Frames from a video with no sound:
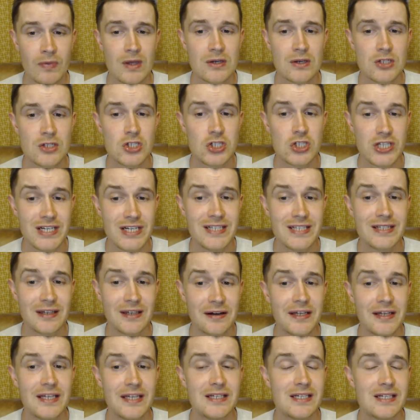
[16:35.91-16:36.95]
She
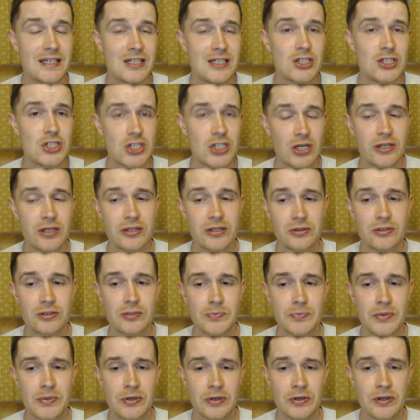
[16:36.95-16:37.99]
died in
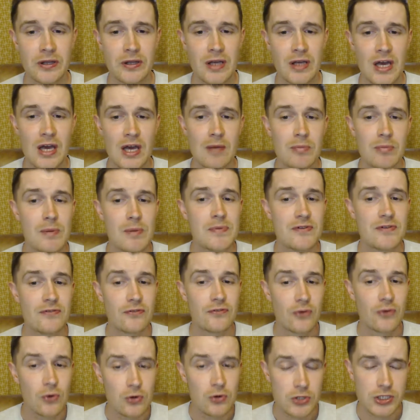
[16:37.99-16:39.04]
childbirth, but
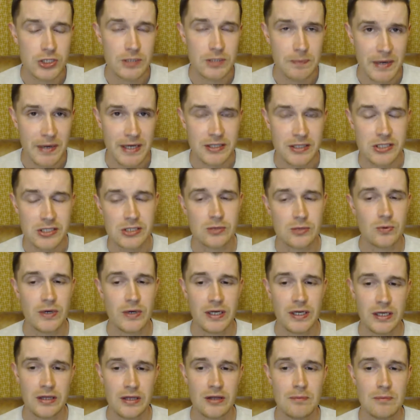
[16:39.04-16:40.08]
before she passed
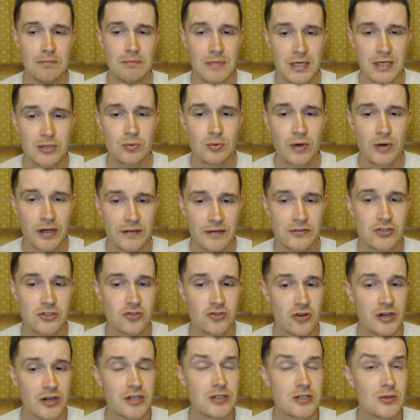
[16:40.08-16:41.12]
away, the midwives
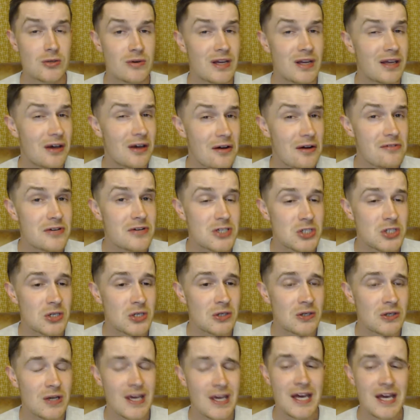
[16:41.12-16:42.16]
tried to encourage
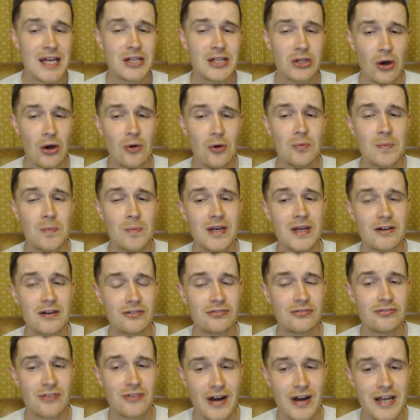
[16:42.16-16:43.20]
her. "Don't be
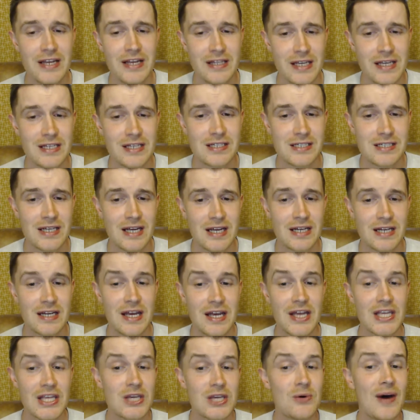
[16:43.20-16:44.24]
afraid," they said.
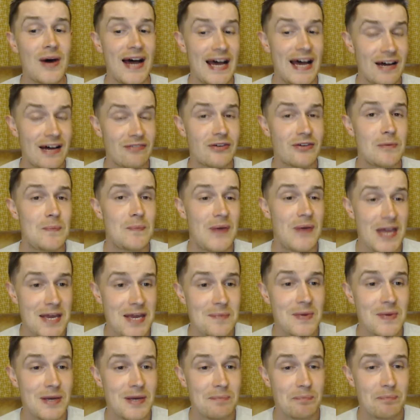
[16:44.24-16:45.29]
"You have a
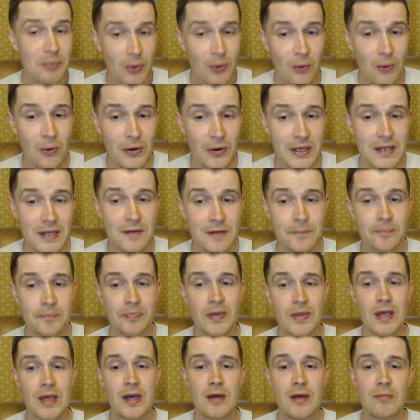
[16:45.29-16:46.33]
baby boy."
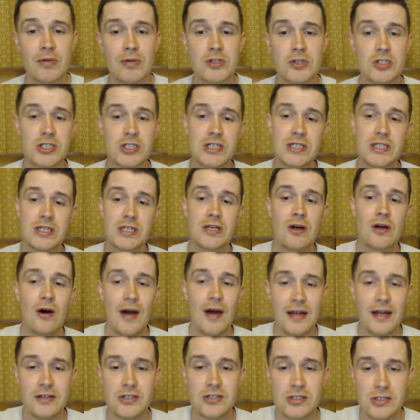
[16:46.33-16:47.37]
But she did not
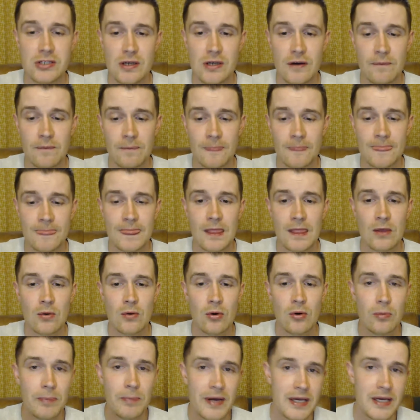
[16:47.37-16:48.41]
answer
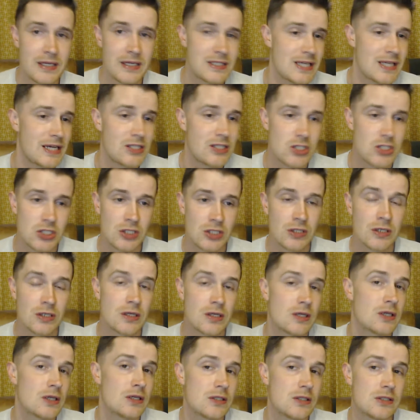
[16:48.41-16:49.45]
or pay attention
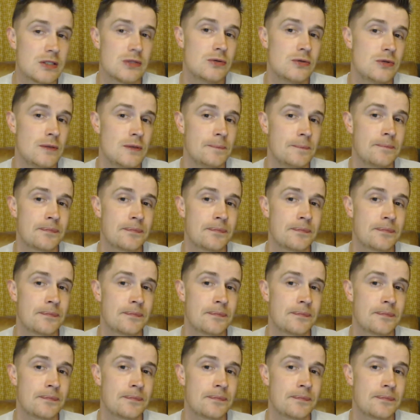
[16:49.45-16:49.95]
to them.